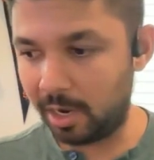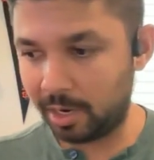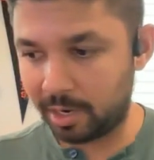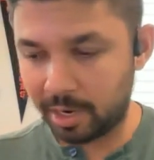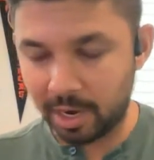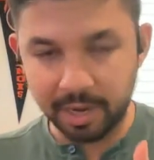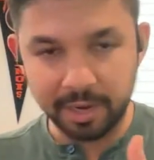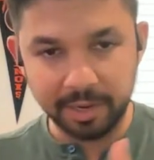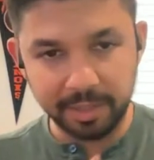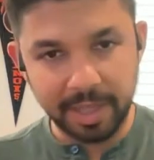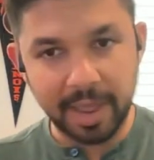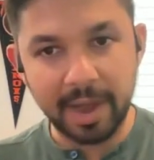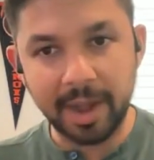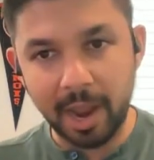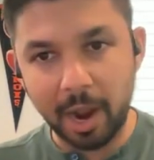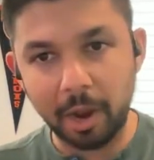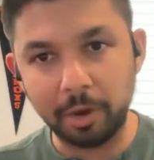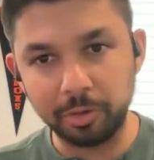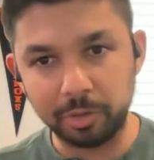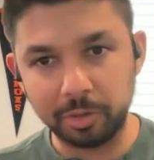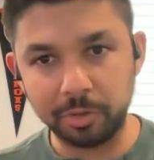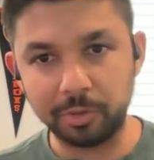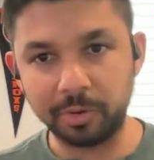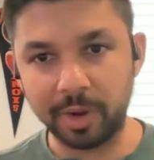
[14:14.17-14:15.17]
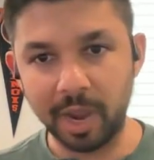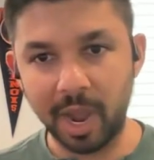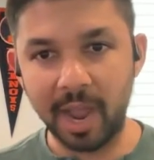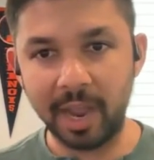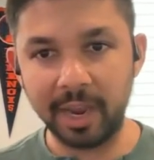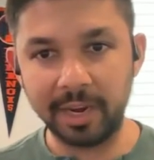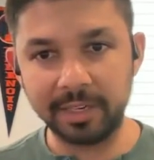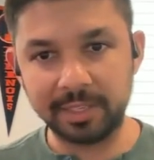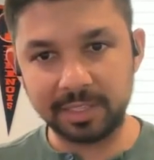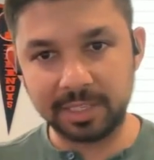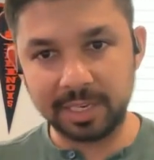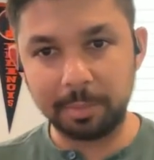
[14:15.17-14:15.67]
kind of that how-to
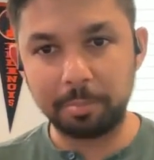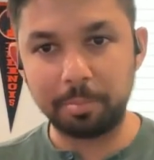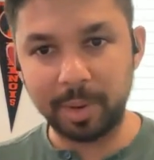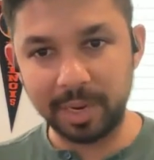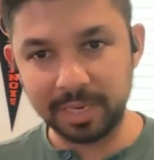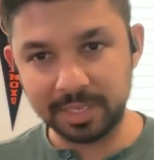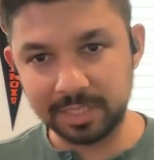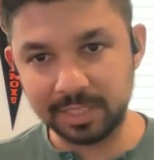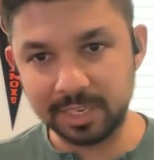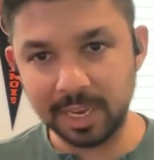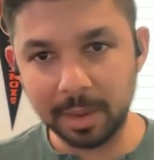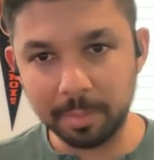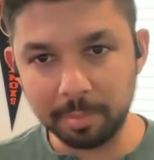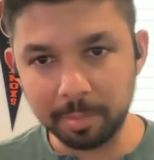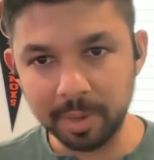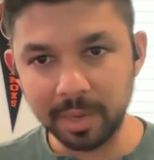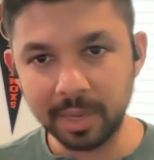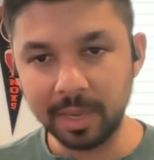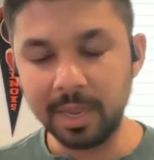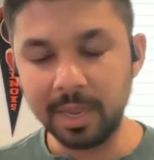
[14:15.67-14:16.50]
guide step by step.